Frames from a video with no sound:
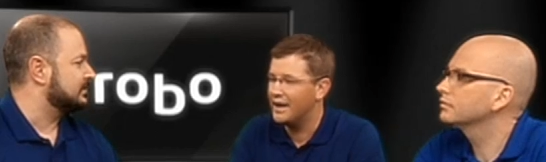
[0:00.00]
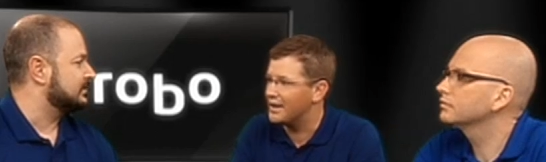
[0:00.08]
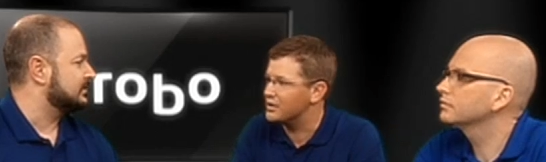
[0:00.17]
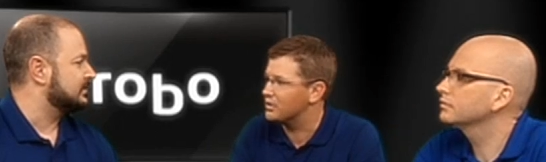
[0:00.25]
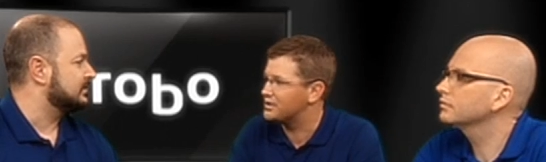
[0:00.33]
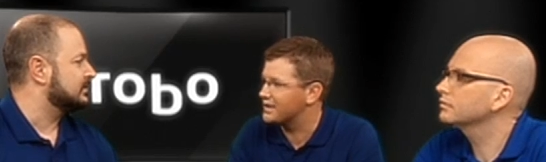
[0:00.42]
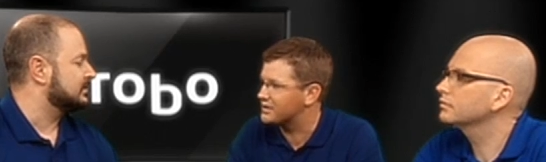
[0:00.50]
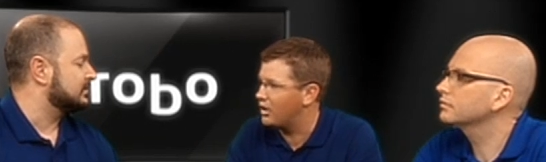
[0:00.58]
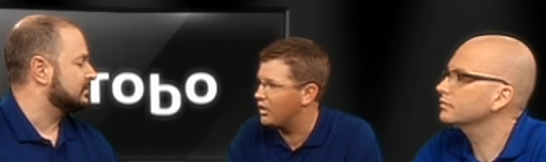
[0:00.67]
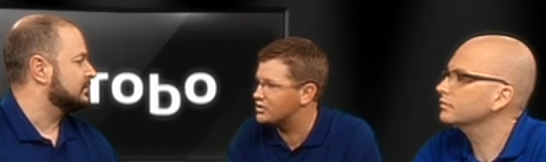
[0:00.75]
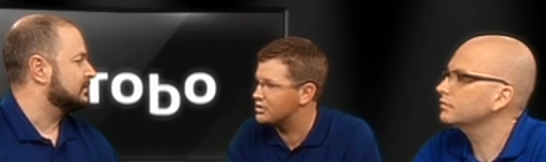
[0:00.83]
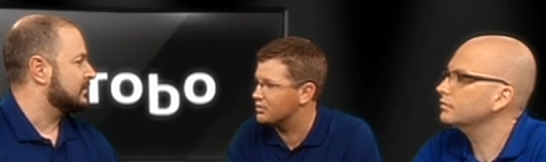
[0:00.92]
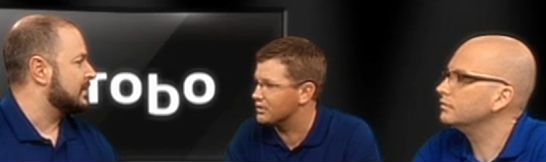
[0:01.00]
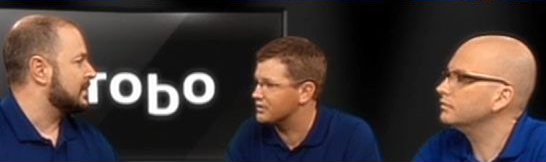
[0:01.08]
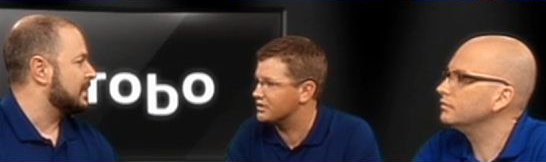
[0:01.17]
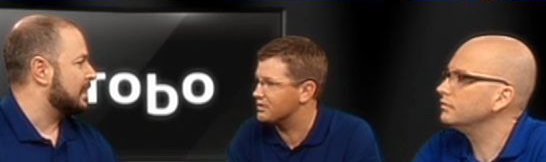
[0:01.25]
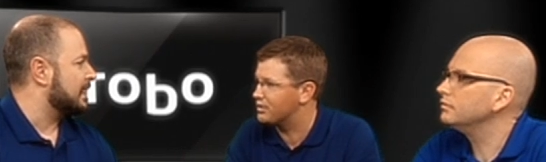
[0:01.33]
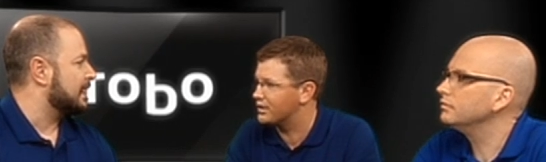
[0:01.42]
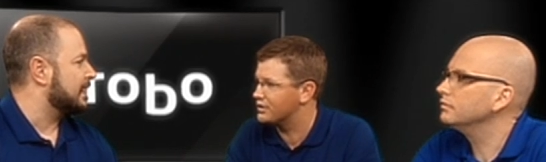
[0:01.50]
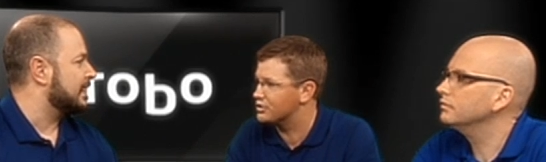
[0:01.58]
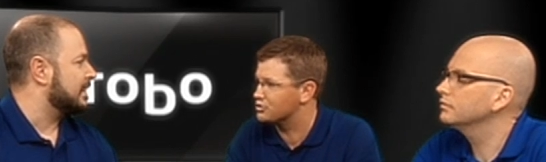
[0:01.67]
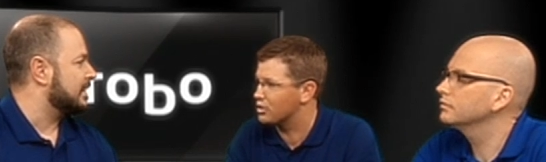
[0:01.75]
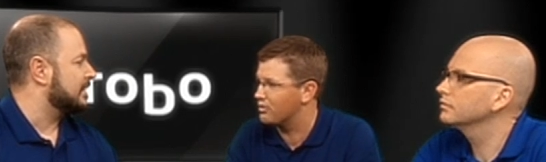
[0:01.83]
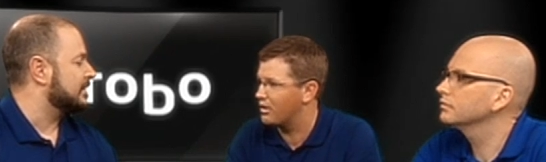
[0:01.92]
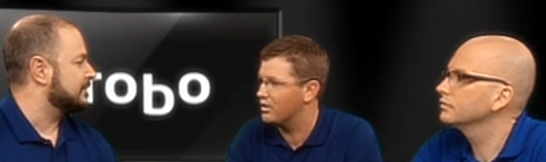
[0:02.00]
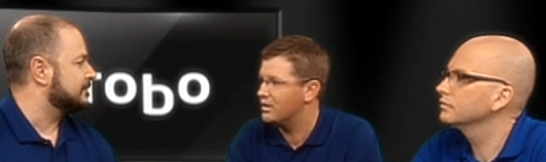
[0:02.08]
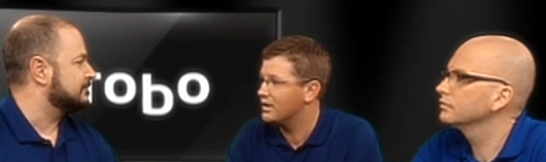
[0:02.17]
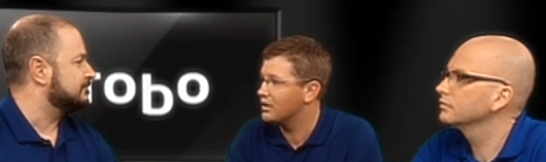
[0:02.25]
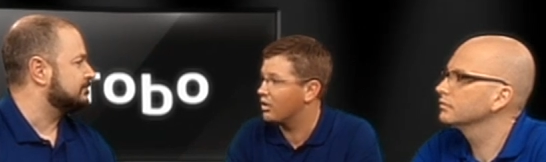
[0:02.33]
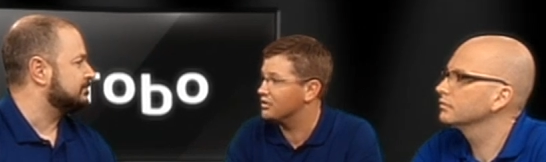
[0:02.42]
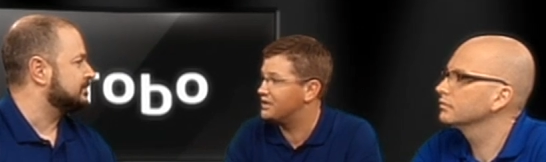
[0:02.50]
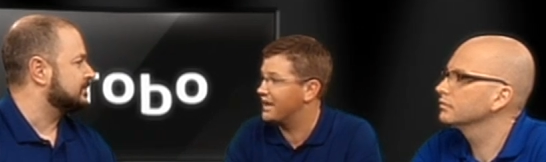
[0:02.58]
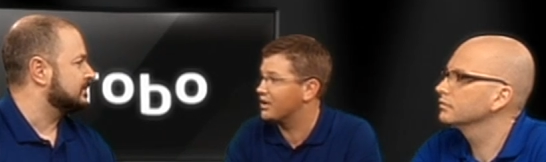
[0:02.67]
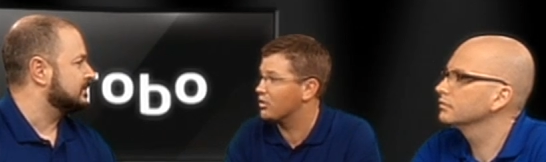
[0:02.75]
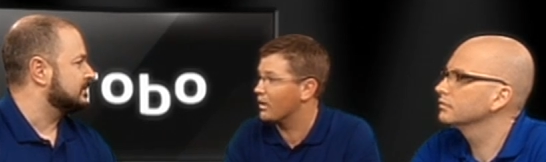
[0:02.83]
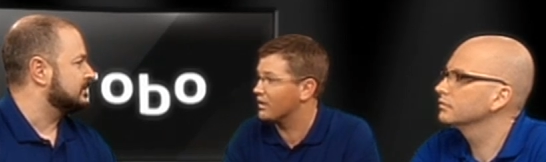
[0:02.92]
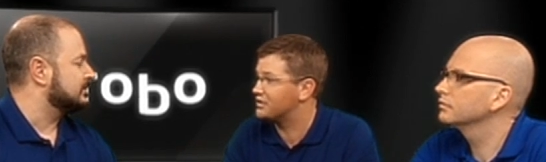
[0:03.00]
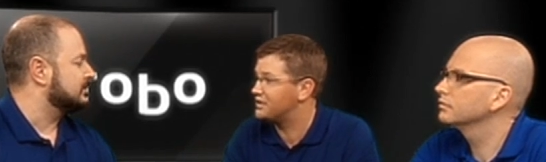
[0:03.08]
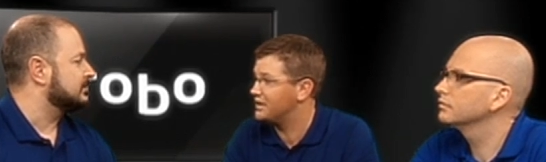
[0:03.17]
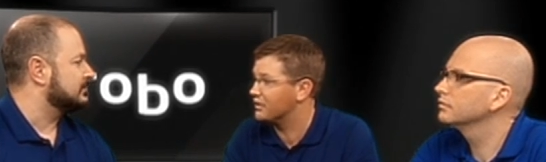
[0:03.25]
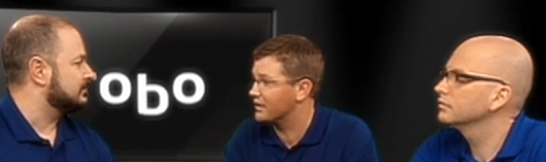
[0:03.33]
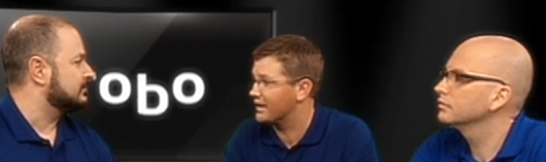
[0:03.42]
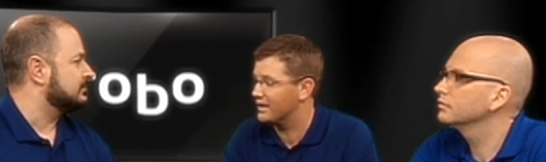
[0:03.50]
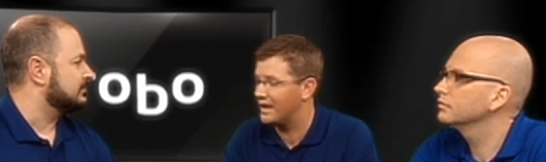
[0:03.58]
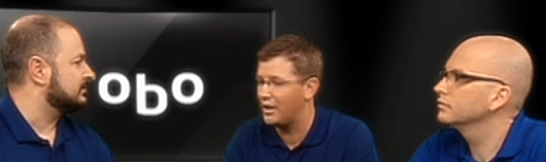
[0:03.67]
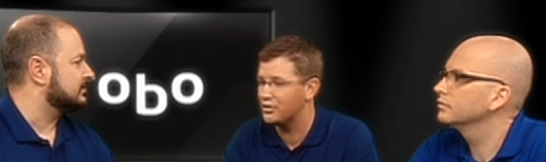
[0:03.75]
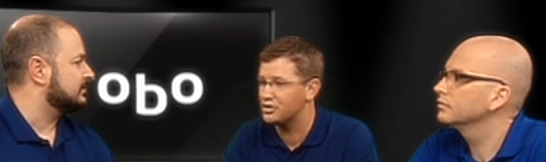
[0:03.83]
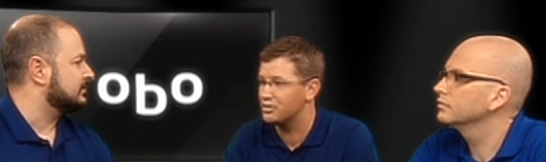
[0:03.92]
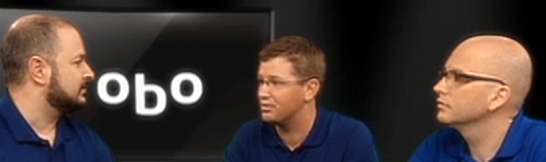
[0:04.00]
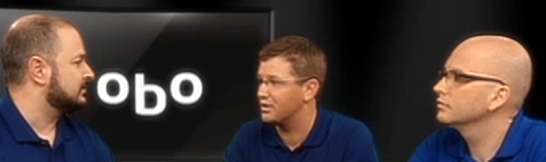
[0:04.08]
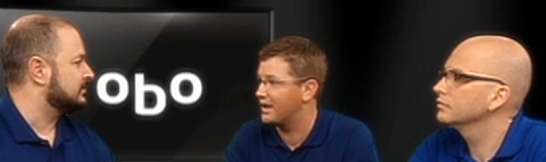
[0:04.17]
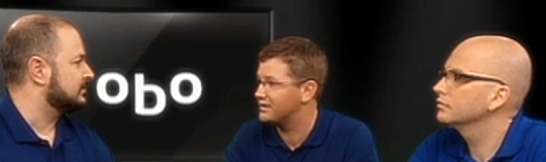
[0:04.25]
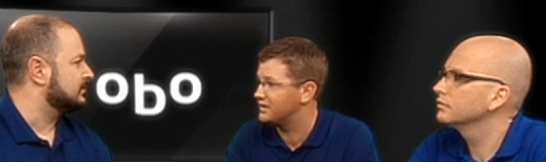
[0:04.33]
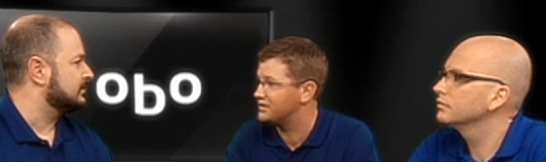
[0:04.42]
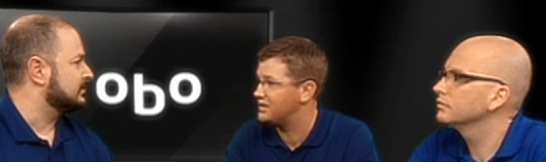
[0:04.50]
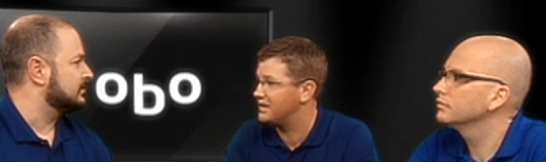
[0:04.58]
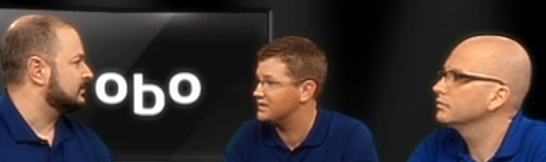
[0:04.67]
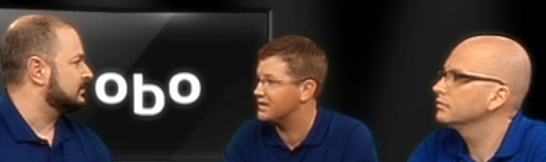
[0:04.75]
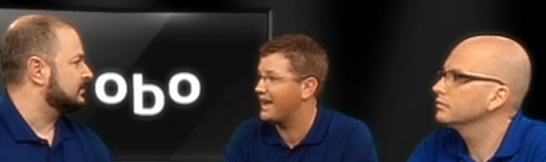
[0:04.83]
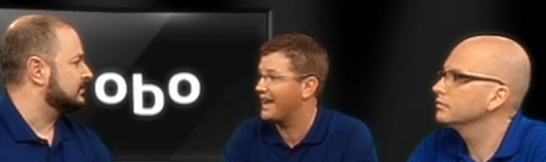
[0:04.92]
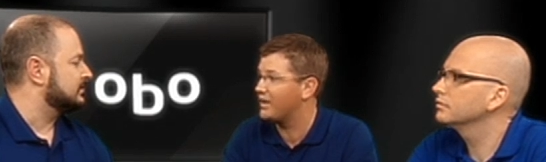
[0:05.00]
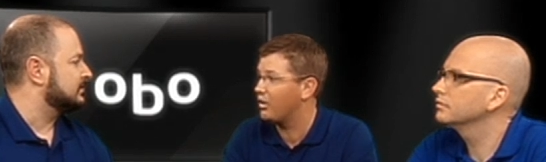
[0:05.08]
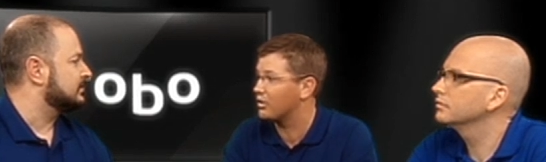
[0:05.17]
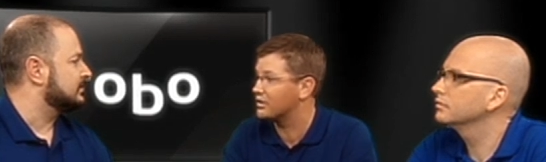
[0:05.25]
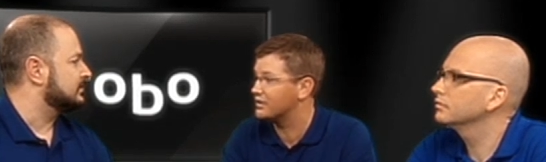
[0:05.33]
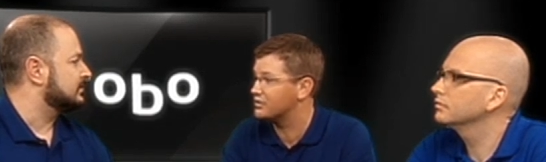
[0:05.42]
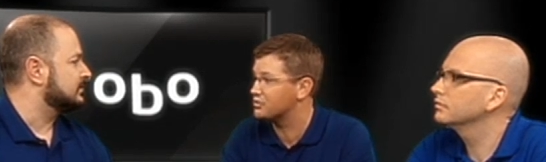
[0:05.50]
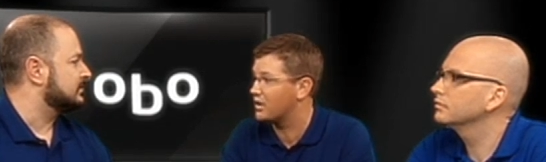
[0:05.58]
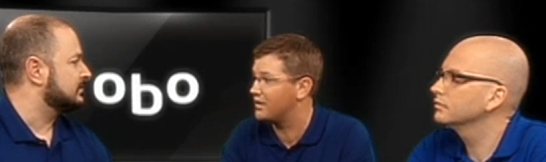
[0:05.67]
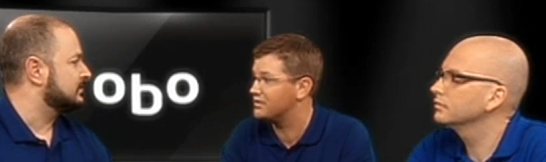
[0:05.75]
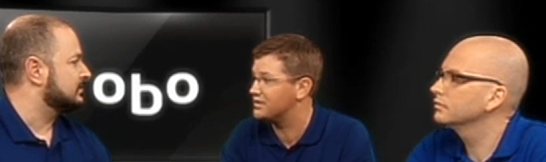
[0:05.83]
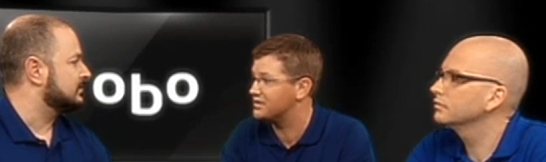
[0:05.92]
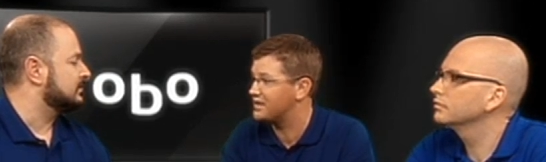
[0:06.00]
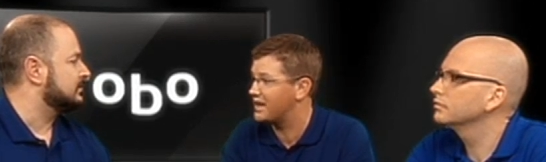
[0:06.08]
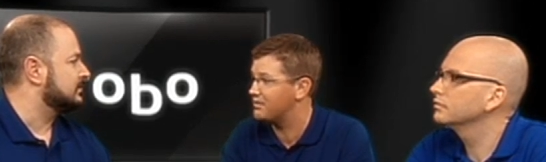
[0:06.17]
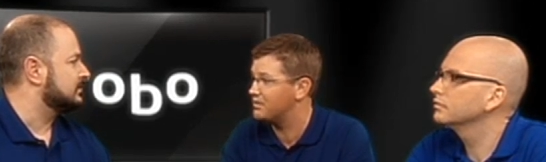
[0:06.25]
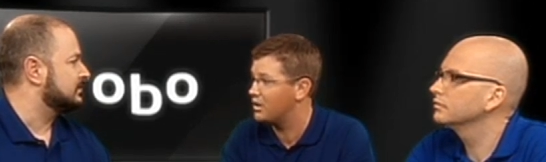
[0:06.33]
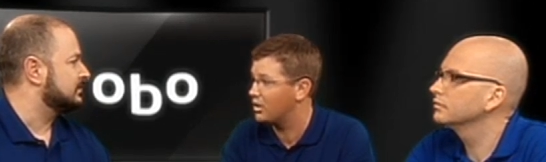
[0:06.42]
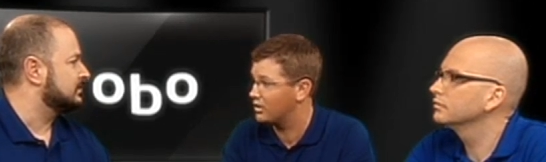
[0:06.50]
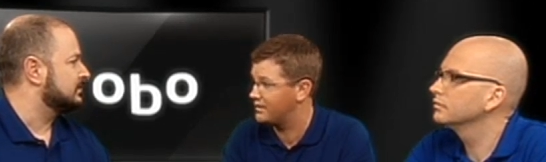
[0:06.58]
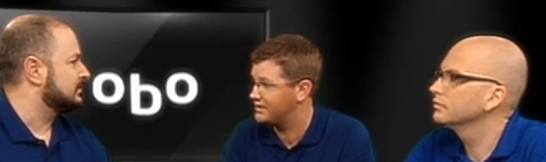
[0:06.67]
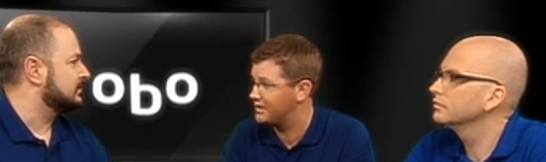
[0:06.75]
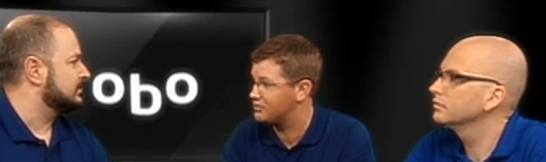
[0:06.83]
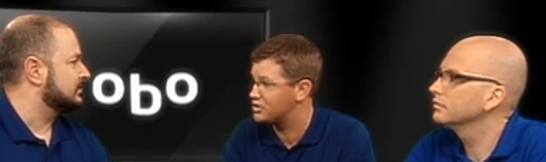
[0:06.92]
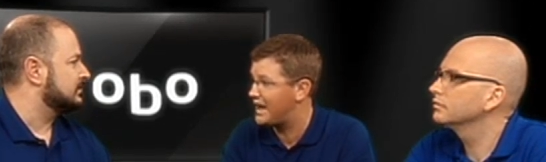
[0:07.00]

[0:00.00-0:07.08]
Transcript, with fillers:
Speaker 1: But uh, you know, a technology we recently put into Drobo called data-aware tiering allows you to put SSDs and hard disk drives in the same in the same